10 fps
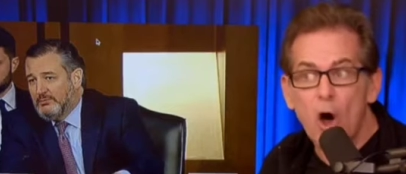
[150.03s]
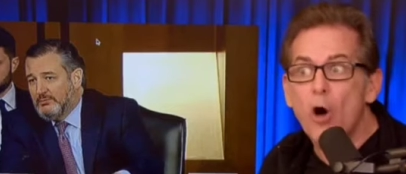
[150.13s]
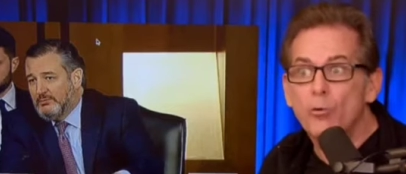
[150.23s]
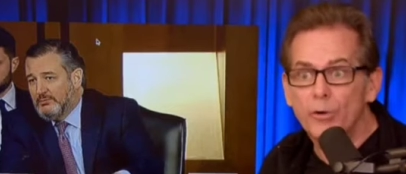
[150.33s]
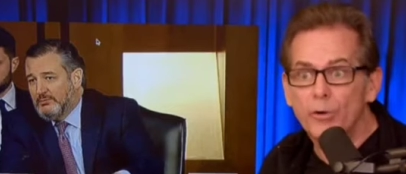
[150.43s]

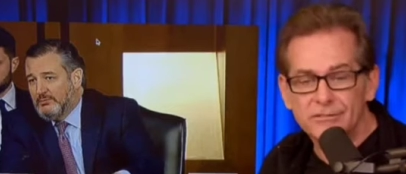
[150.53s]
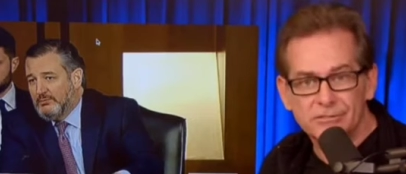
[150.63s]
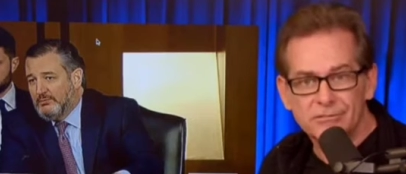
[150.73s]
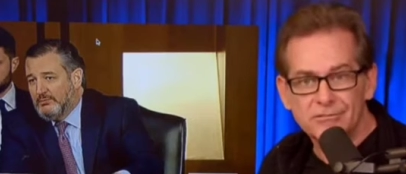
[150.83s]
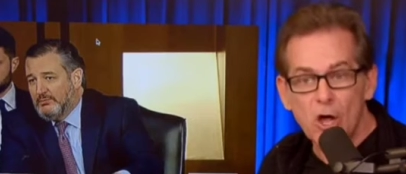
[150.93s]

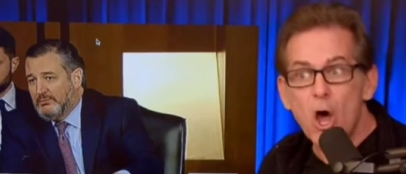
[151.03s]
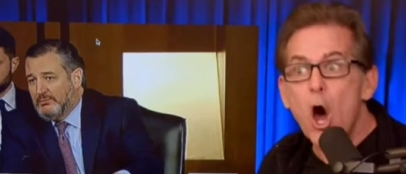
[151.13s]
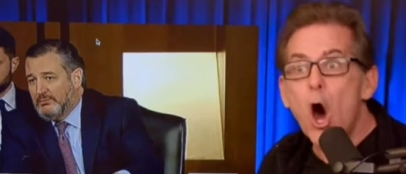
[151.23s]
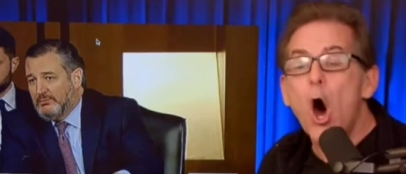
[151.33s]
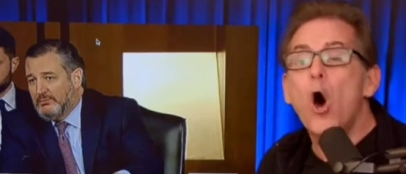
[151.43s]
Speaker 1: Always.
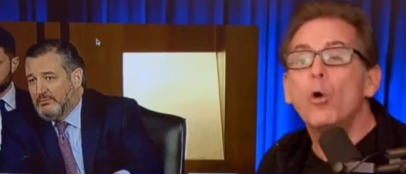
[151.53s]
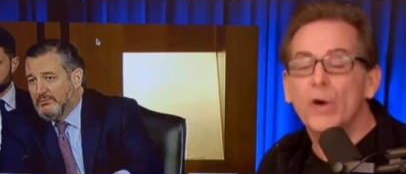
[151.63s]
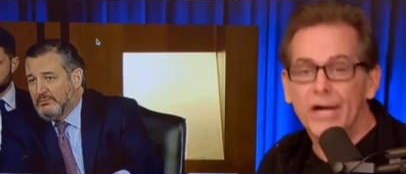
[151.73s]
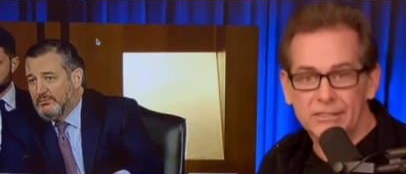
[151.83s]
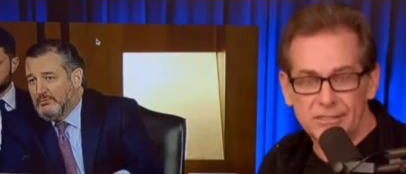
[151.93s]

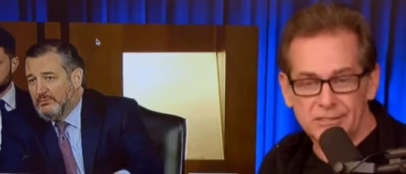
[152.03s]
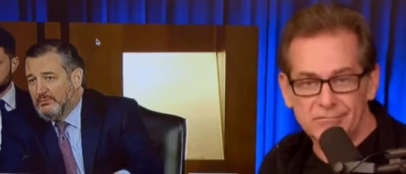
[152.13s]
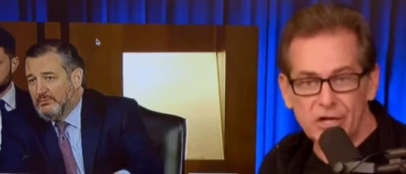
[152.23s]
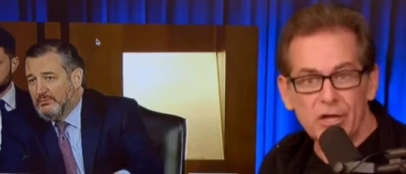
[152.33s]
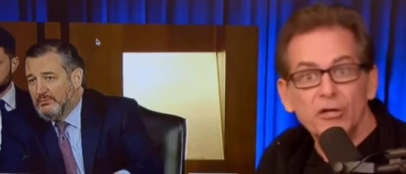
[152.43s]
always.
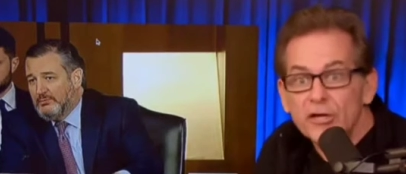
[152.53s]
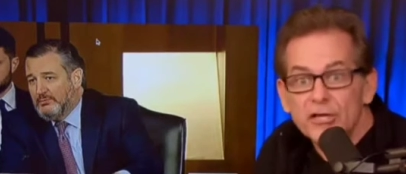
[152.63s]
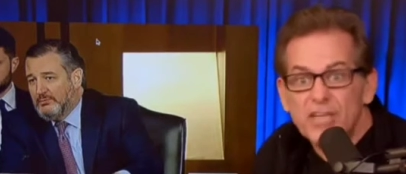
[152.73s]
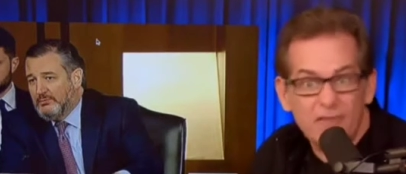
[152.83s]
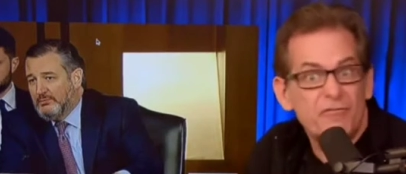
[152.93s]
You
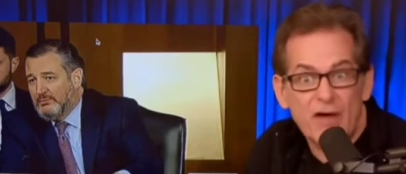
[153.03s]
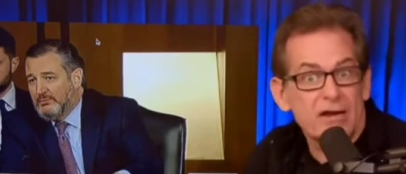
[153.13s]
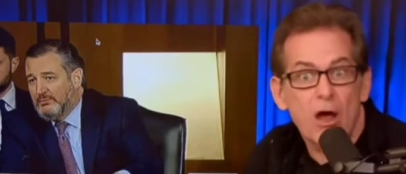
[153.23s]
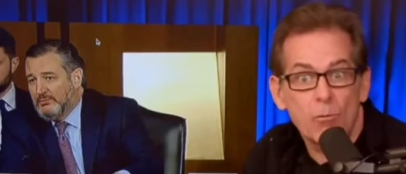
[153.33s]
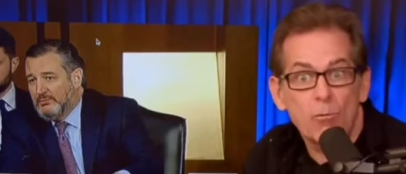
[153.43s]
just got to
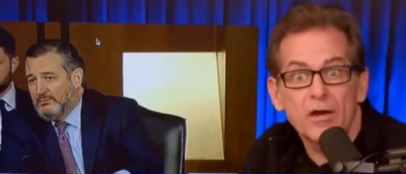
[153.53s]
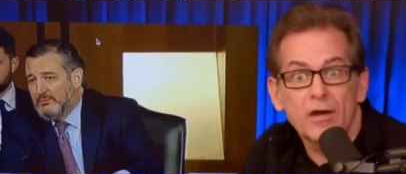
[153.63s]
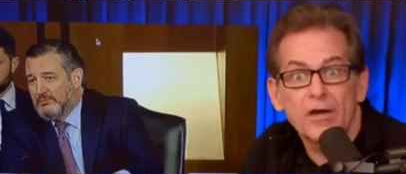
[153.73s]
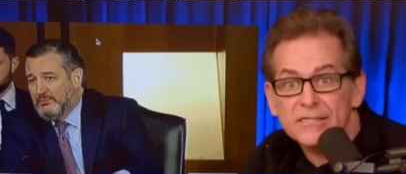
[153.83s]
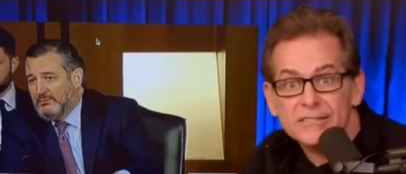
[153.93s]
find out what it
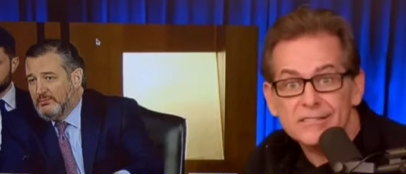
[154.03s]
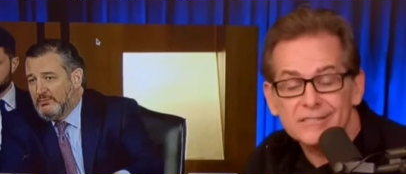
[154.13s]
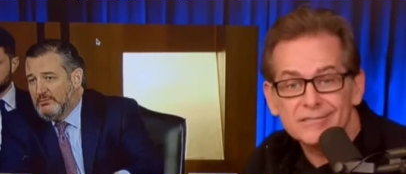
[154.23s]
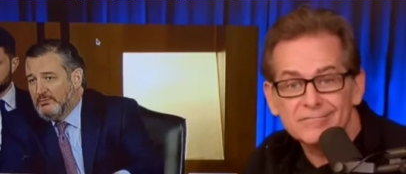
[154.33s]
is.